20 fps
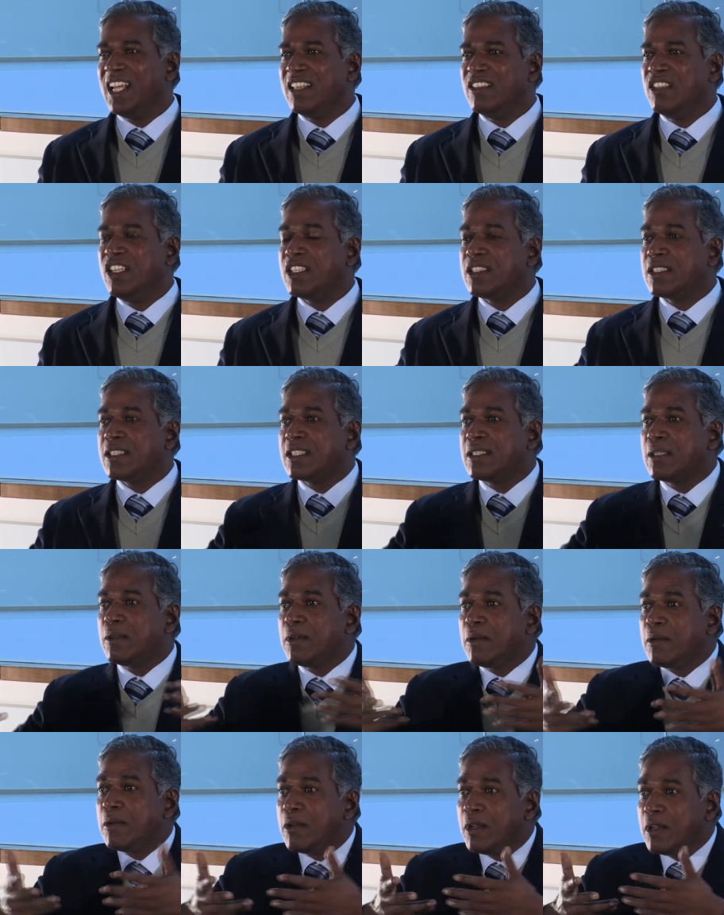This,
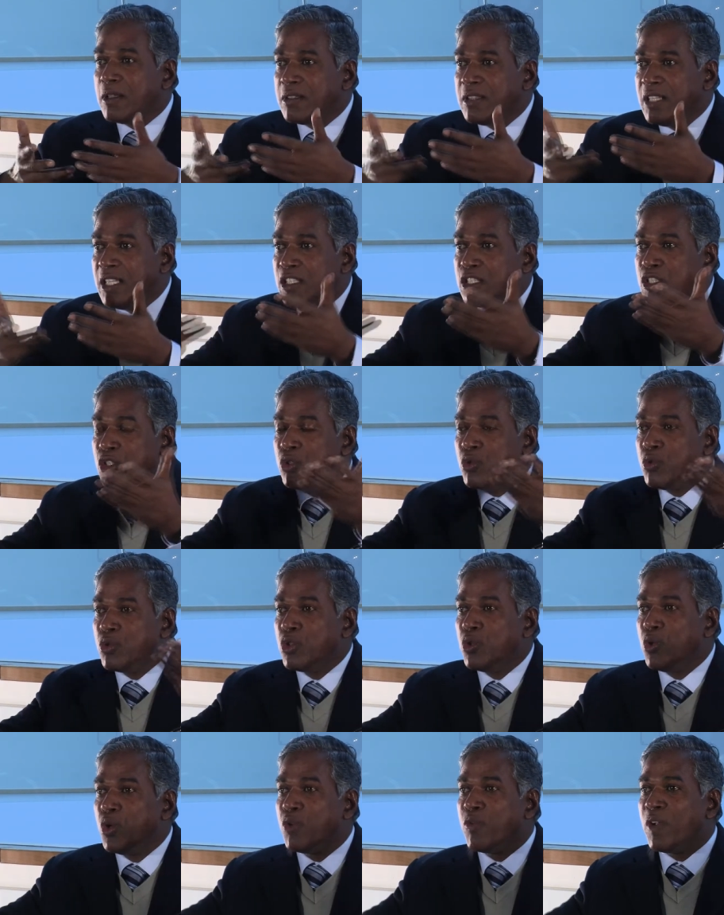this
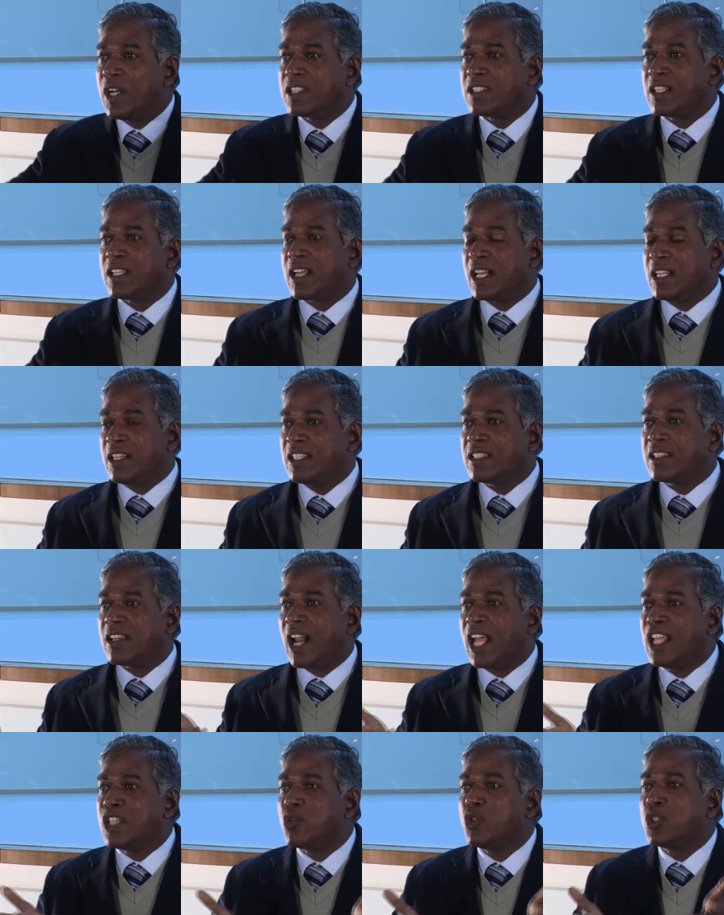universe, this
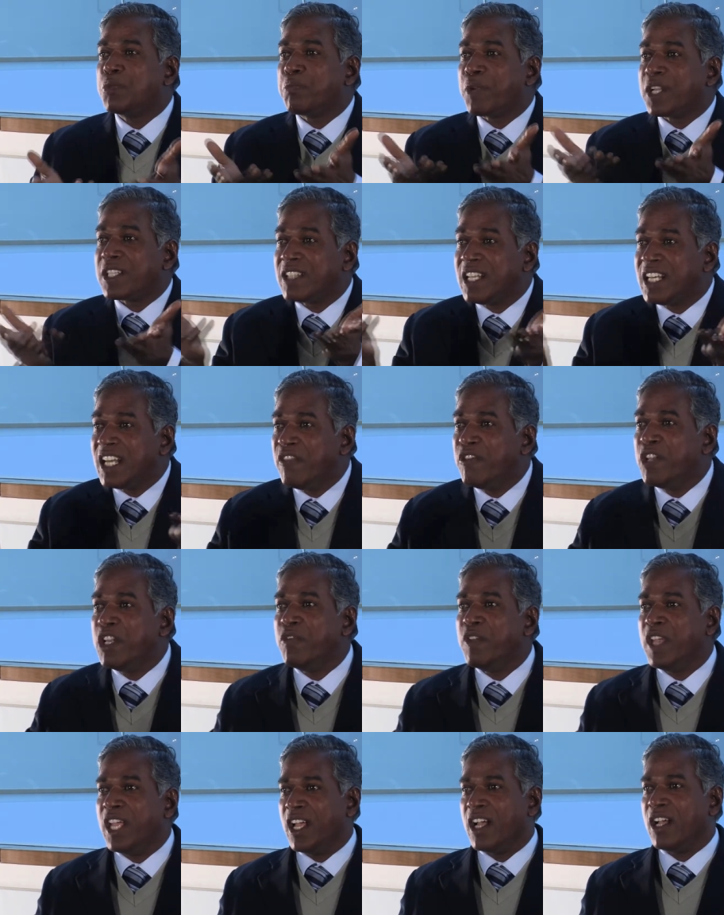Christ who is present
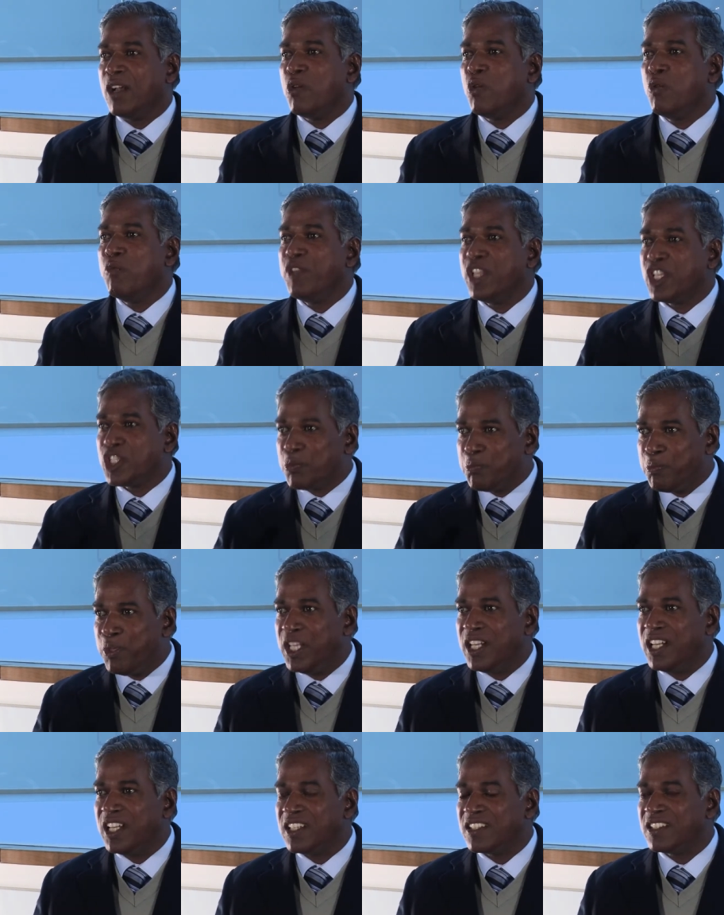everywhere, whom we
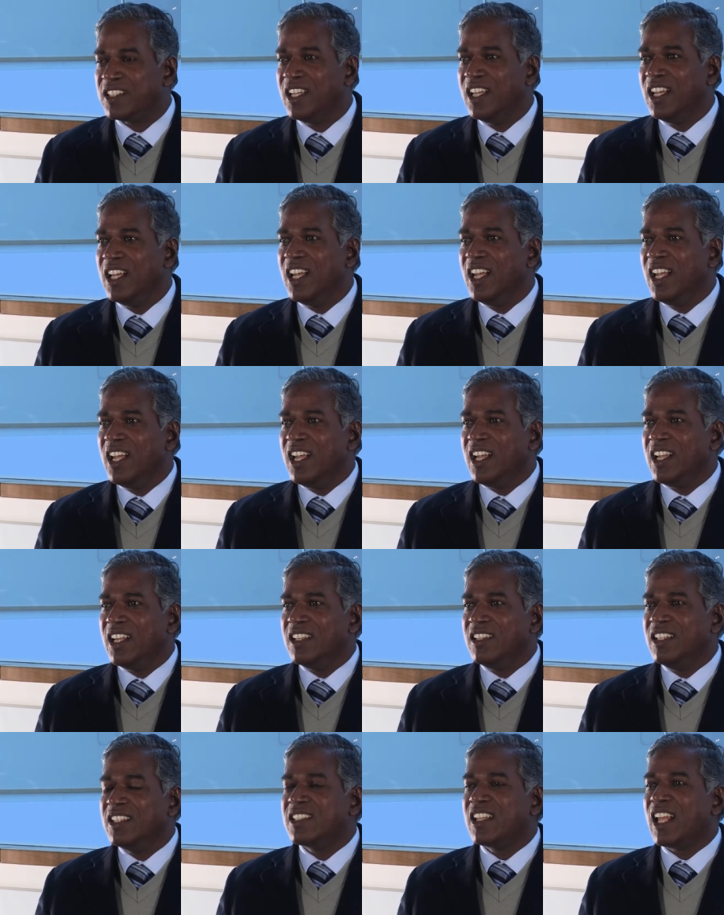experience,
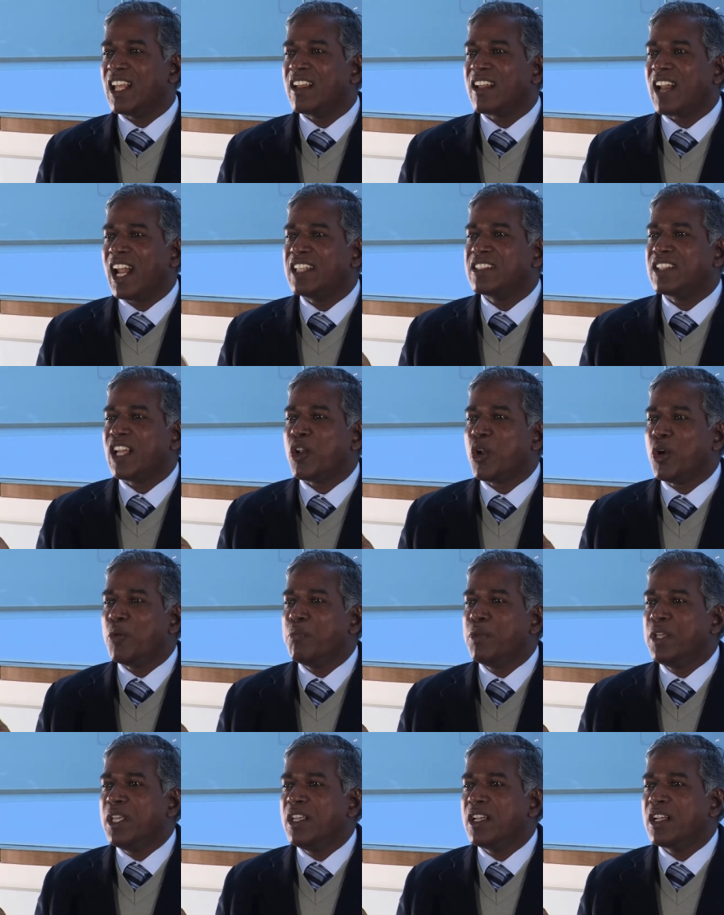this Christ cannot
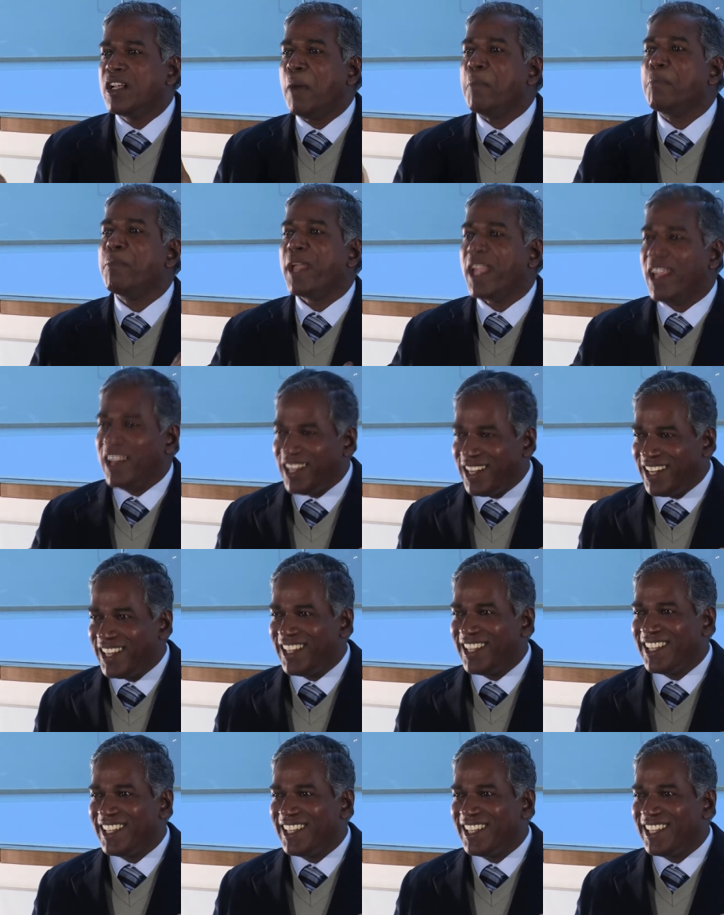be compared.